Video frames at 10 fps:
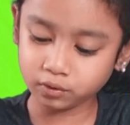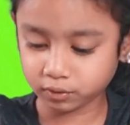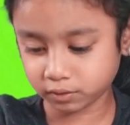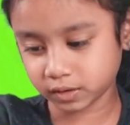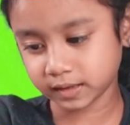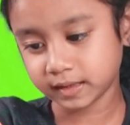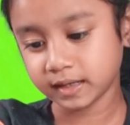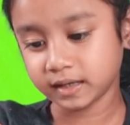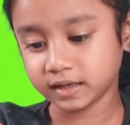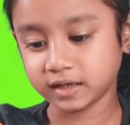or
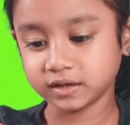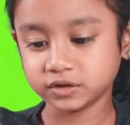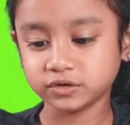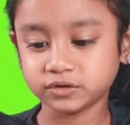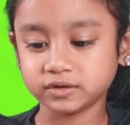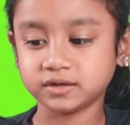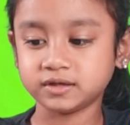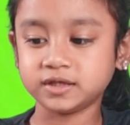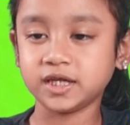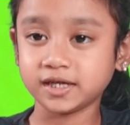a
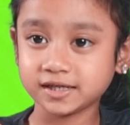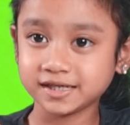stick.